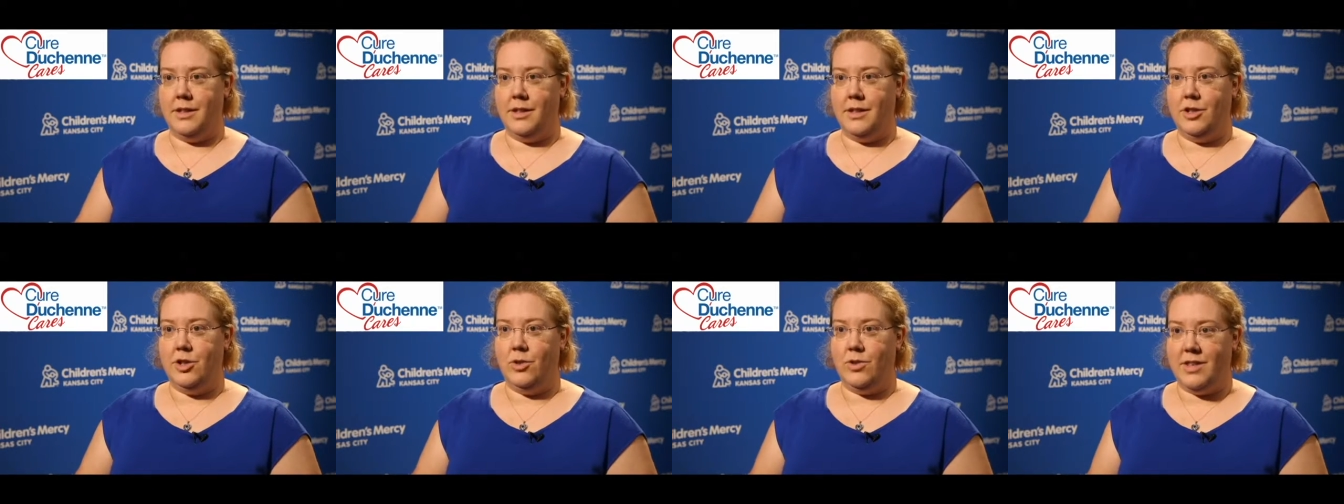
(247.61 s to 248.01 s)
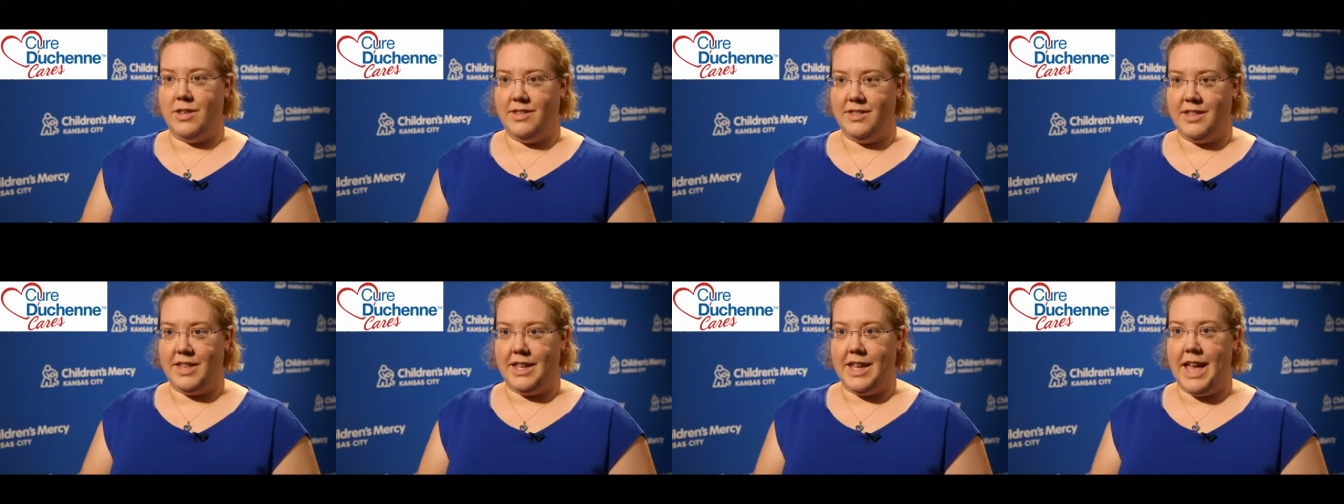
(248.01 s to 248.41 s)
you can
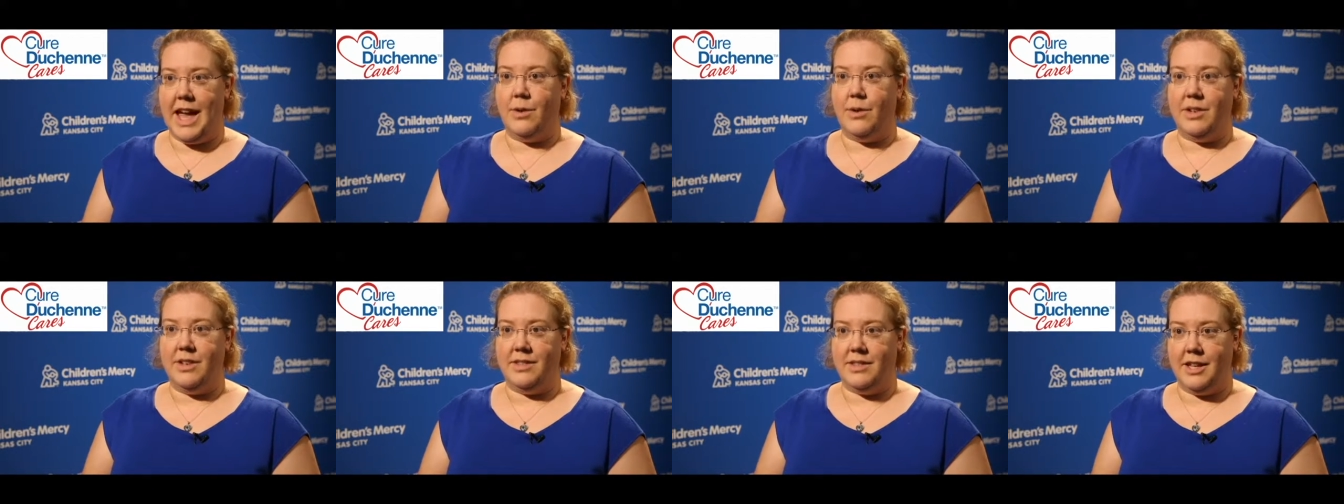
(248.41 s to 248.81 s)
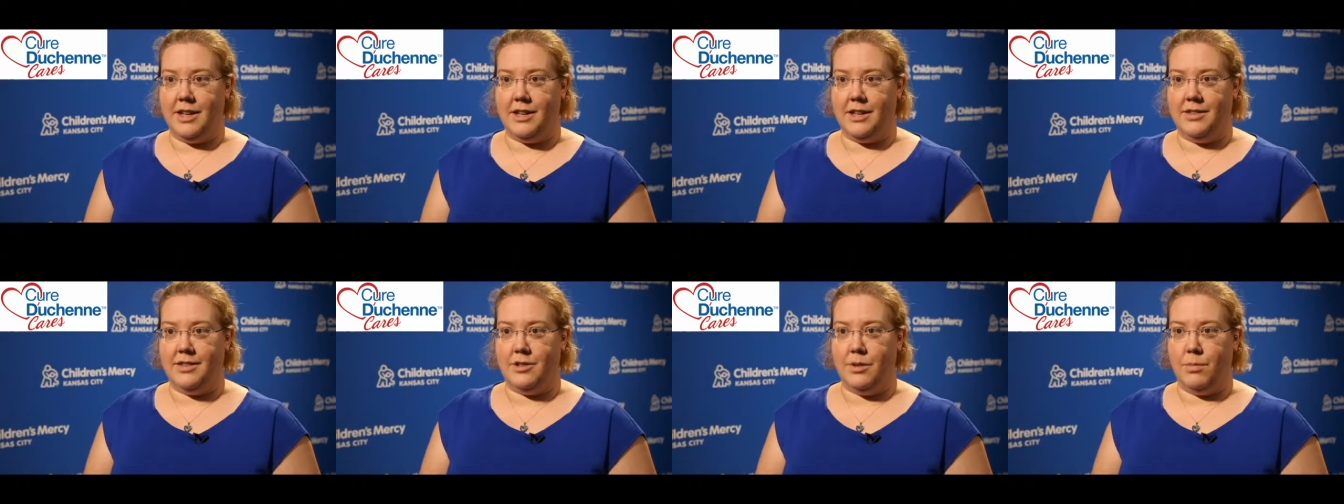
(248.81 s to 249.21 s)
see how easy it
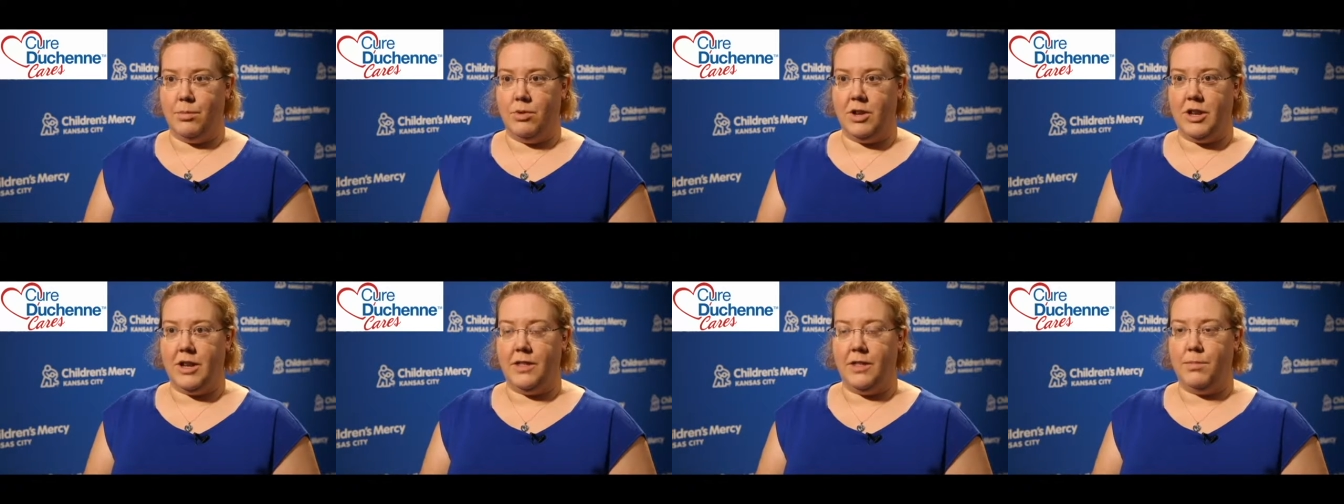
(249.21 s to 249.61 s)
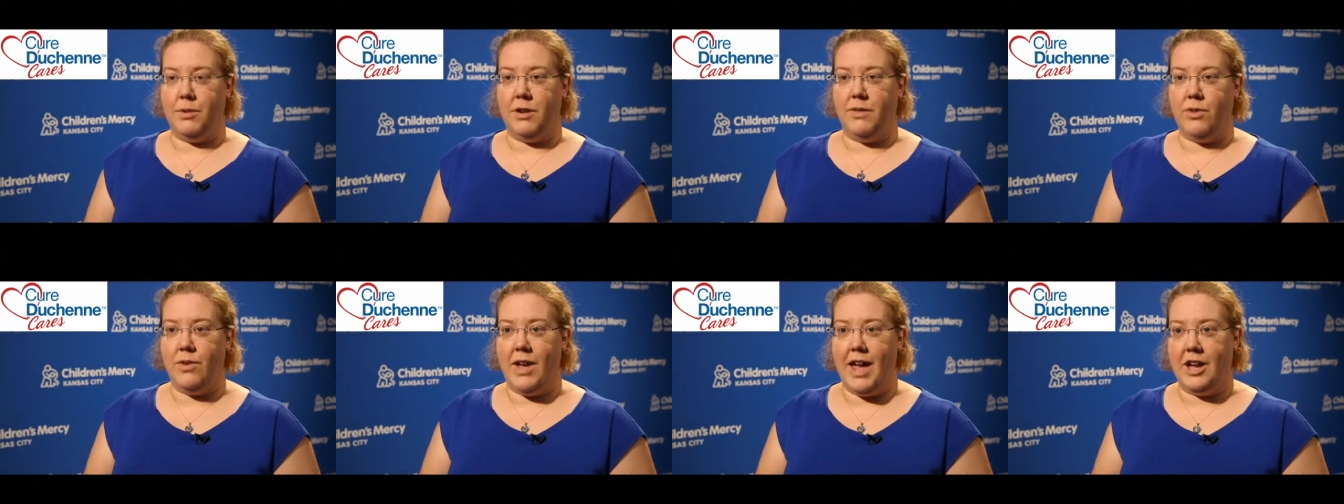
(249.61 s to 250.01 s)
is to breathe. But
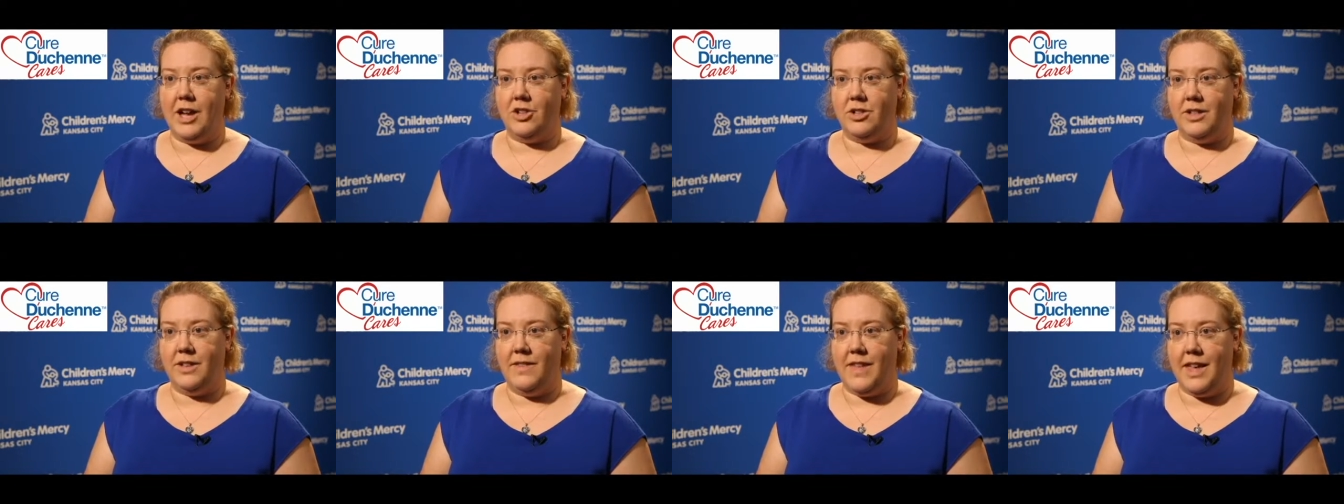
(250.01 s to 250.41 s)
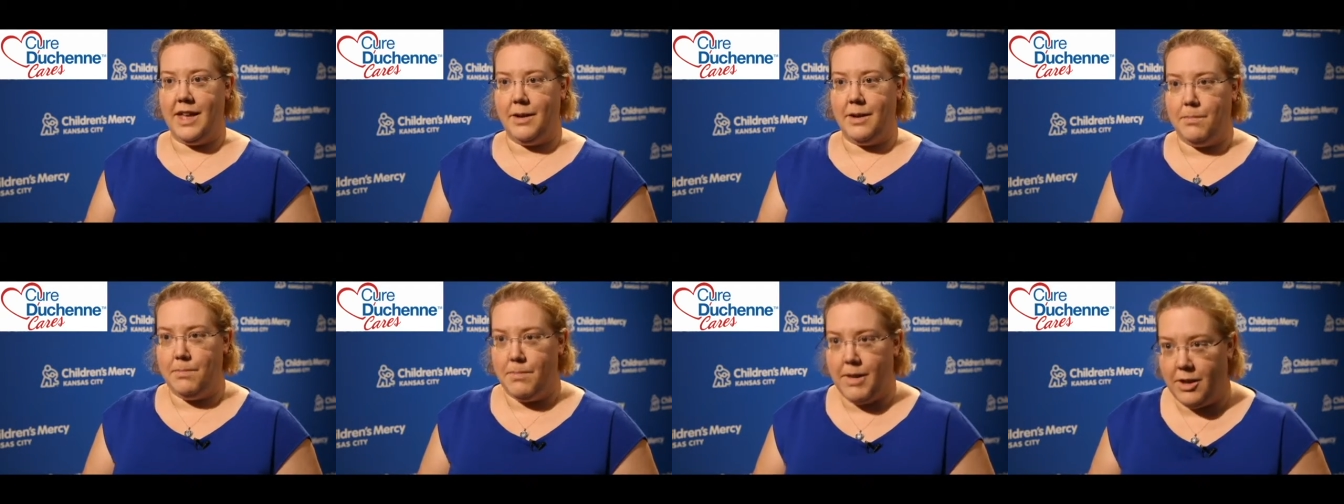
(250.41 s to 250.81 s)
if you actually
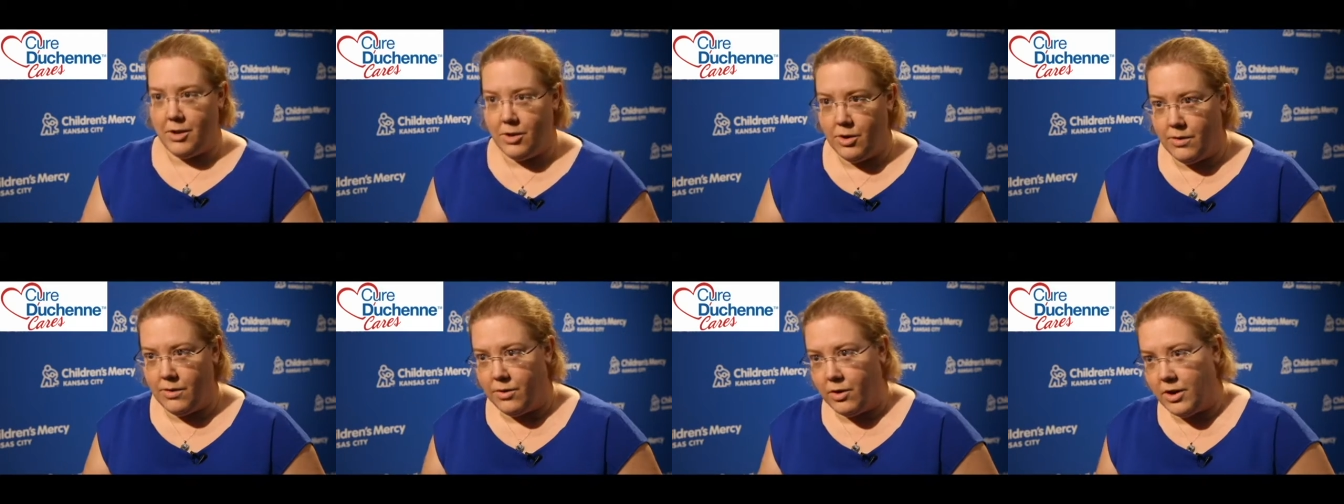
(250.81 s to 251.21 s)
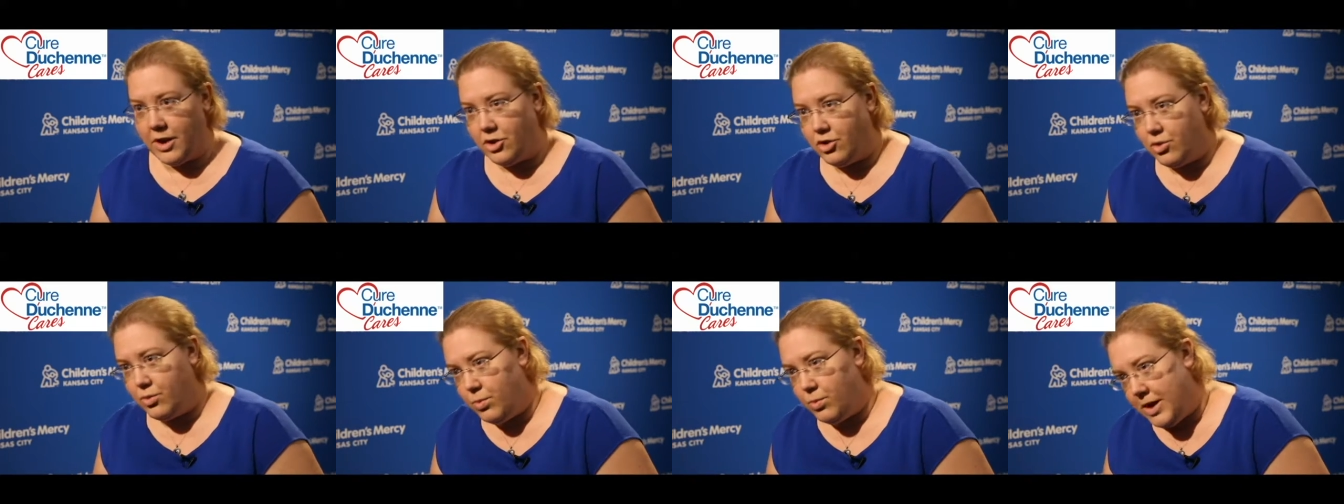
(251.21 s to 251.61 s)
then bend over
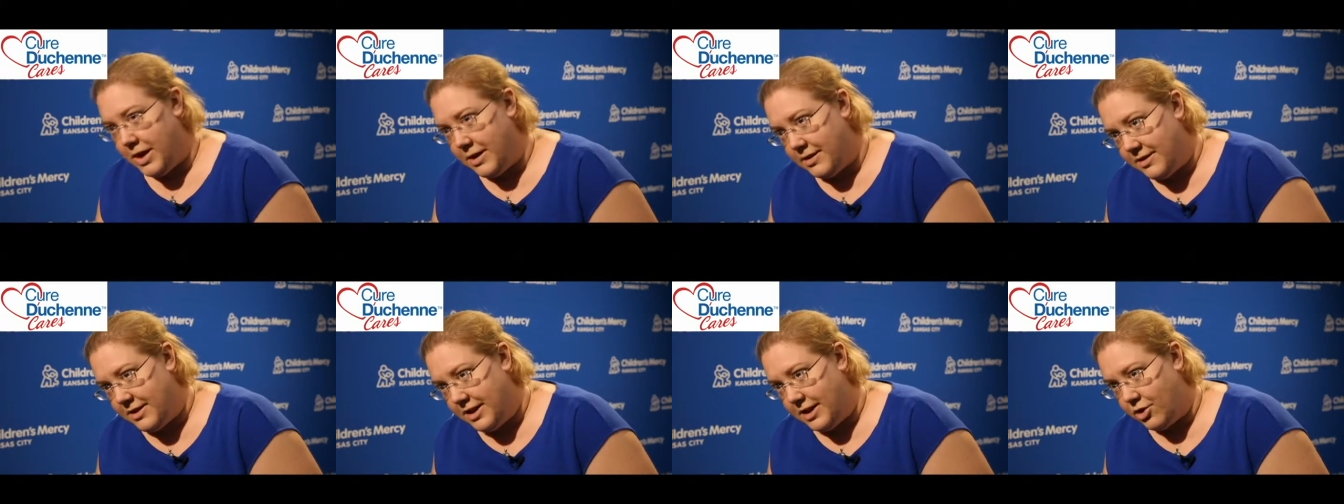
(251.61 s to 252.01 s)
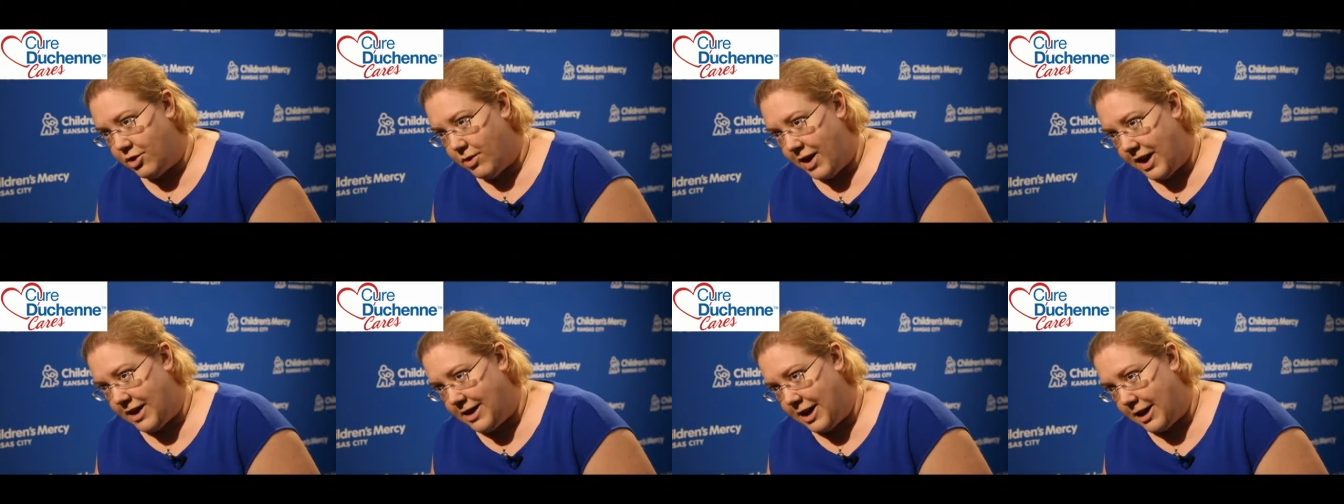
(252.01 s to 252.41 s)
and twist and
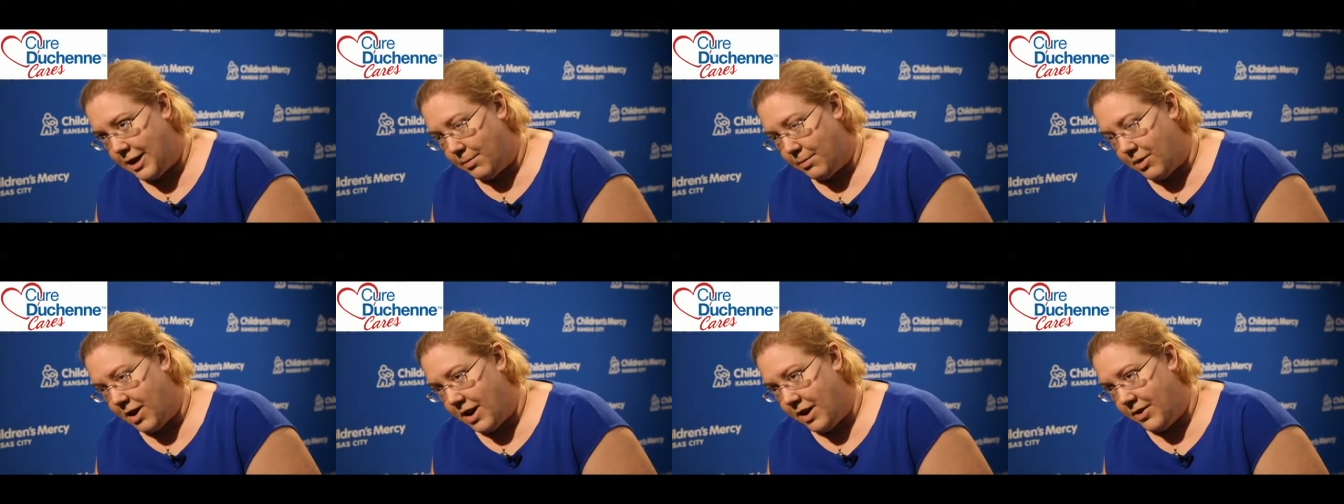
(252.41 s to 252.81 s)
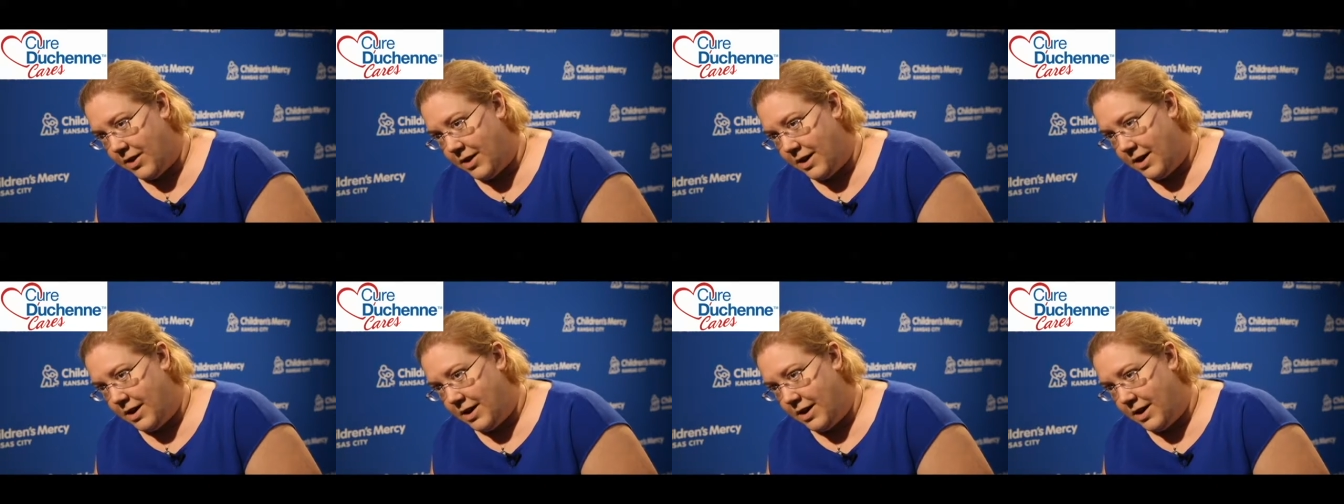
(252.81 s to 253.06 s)
try and take a breath,